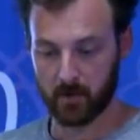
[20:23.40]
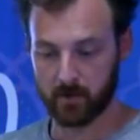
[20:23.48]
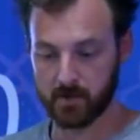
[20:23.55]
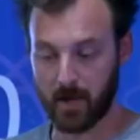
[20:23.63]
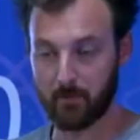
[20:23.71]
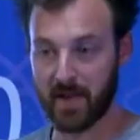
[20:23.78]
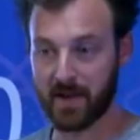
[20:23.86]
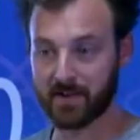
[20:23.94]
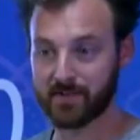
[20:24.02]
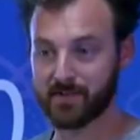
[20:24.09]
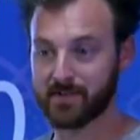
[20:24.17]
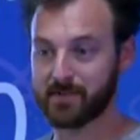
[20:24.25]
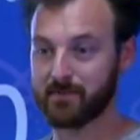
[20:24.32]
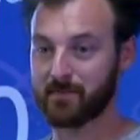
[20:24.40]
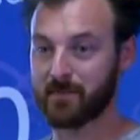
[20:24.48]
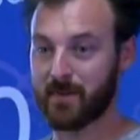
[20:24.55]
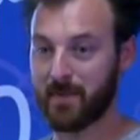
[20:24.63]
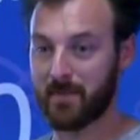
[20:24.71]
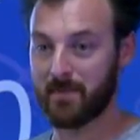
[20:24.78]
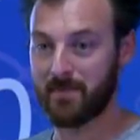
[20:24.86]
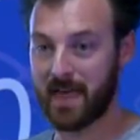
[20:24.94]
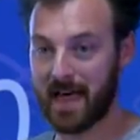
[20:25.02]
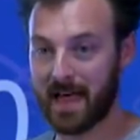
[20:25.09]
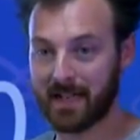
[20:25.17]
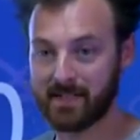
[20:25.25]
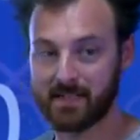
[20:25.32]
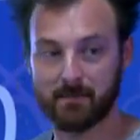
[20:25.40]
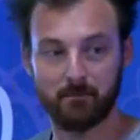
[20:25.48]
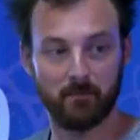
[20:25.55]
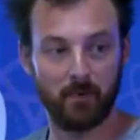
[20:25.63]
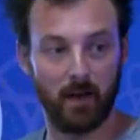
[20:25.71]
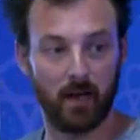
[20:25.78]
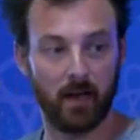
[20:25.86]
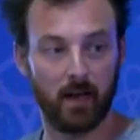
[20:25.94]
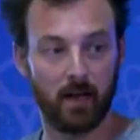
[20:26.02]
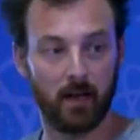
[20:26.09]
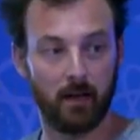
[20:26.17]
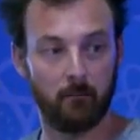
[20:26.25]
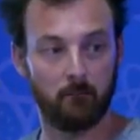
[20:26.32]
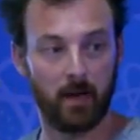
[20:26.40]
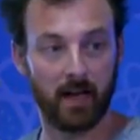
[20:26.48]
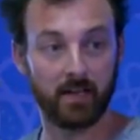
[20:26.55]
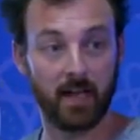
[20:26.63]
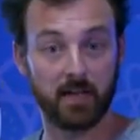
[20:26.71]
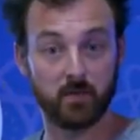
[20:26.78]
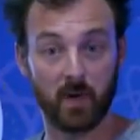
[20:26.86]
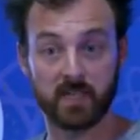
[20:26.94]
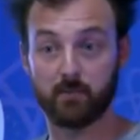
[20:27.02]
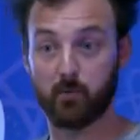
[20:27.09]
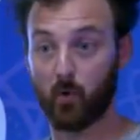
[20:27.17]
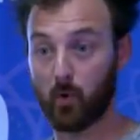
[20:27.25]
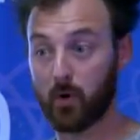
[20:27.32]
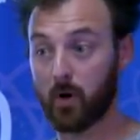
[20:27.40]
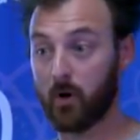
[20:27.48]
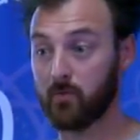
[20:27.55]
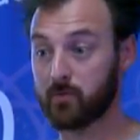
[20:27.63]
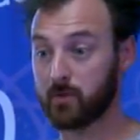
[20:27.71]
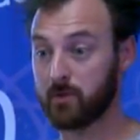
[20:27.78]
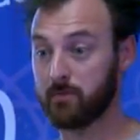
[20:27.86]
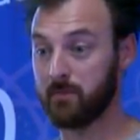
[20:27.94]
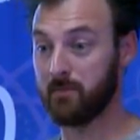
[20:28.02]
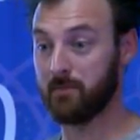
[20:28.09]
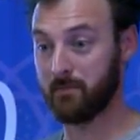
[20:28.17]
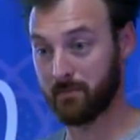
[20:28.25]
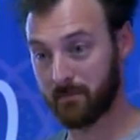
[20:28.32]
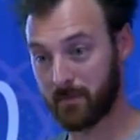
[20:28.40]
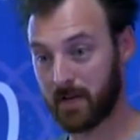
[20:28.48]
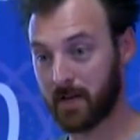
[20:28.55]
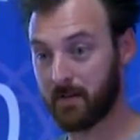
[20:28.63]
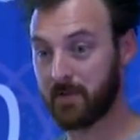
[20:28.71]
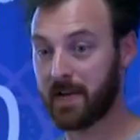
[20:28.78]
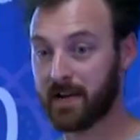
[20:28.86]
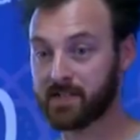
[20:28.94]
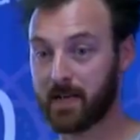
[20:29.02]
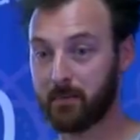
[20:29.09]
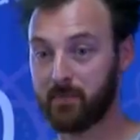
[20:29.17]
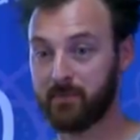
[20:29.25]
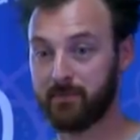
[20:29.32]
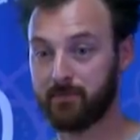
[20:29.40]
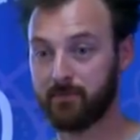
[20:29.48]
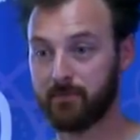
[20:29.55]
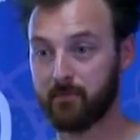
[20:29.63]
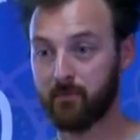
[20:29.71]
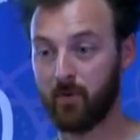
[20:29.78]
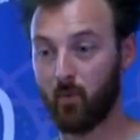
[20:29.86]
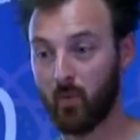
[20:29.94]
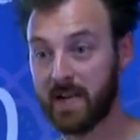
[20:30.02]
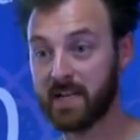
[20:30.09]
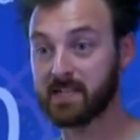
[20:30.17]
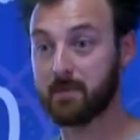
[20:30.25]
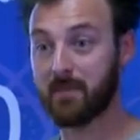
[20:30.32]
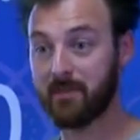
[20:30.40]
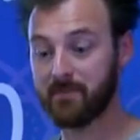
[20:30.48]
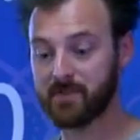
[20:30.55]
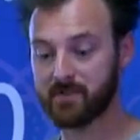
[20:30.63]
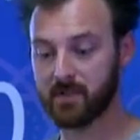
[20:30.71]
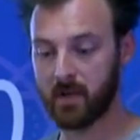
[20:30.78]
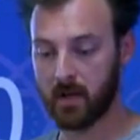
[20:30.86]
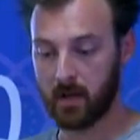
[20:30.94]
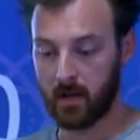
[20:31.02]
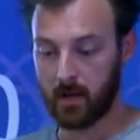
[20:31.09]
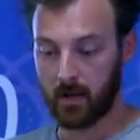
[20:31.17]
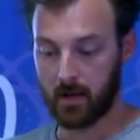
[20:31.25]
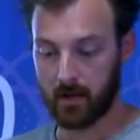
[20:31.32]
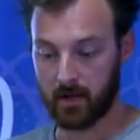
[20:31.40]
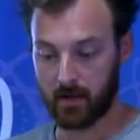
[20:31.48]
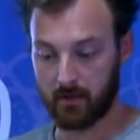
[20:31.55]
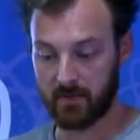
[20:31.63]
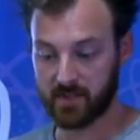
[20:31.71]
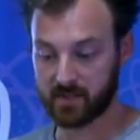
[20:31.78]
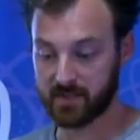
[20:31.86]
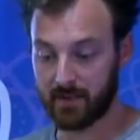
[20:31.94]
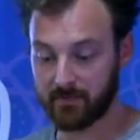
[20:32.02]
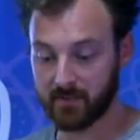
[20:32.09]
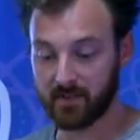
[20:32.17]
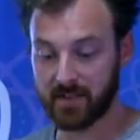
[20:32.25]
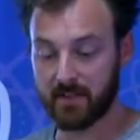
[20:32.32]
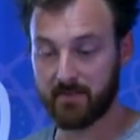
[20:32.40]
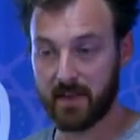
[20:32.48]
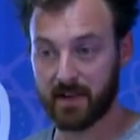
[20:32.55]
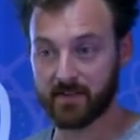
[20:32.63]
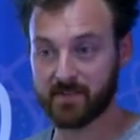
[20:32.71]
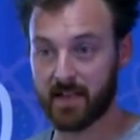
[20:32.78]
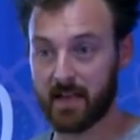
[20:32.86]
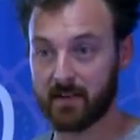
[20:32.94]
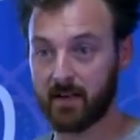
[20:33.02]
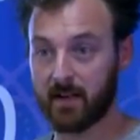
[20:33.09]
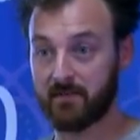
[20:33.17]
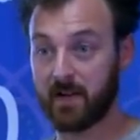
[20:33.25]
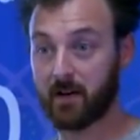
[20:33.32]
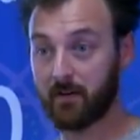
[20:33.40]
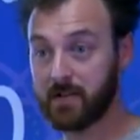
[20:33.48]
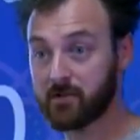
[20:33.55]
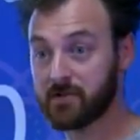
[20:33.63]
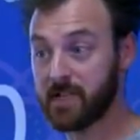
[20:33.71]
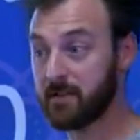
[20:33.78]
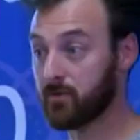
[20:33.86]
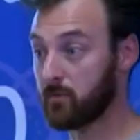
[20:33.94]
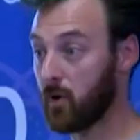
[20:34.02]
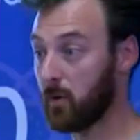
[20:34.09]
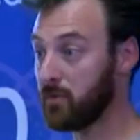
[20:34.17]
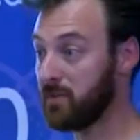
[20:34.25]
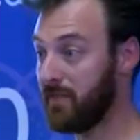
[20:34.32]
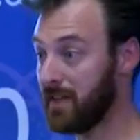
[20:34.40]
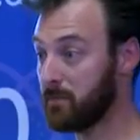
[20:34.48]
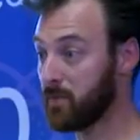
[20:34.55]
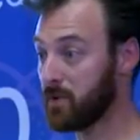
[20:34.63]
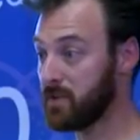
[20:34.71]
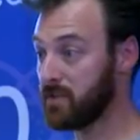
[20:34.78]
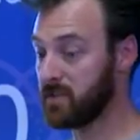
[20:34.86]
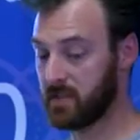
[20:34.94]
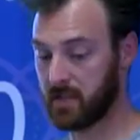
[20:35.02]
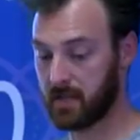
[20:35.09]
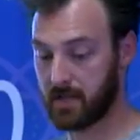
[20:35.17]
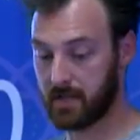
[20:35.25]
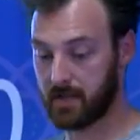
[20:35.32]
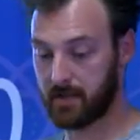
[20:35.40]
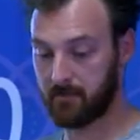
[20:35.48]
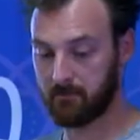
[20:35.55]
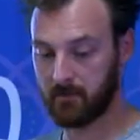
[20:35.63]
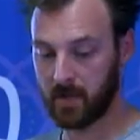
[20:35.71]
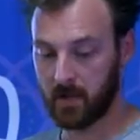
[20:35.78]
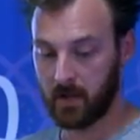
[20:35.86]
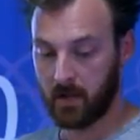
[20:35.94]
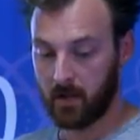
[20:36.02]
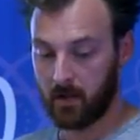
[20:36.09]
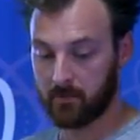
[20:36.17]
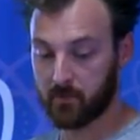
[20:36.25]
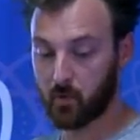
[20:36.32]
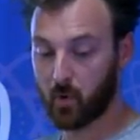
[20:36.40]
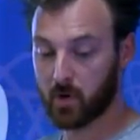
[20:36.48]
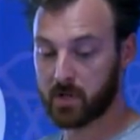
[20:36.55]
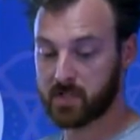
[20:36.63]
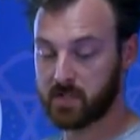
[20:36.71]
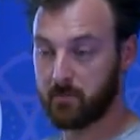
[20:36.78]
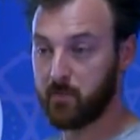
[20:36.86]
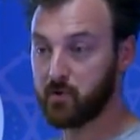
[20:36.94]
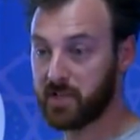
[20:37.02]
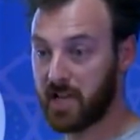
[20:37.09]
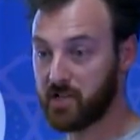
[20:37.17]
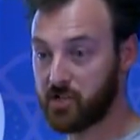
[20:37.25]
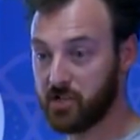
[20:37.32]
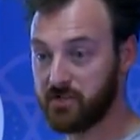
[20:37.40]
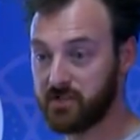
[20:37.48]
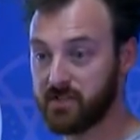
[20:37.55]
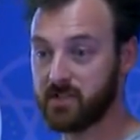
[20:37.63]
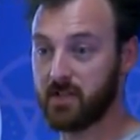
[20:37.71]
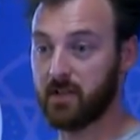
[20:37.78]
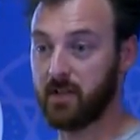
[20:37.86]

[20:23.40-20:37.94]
topics that I'd like to explore over the next couple of weeks and months. These are definitely things that I think are interesting for mobile developers. Of course, mutations.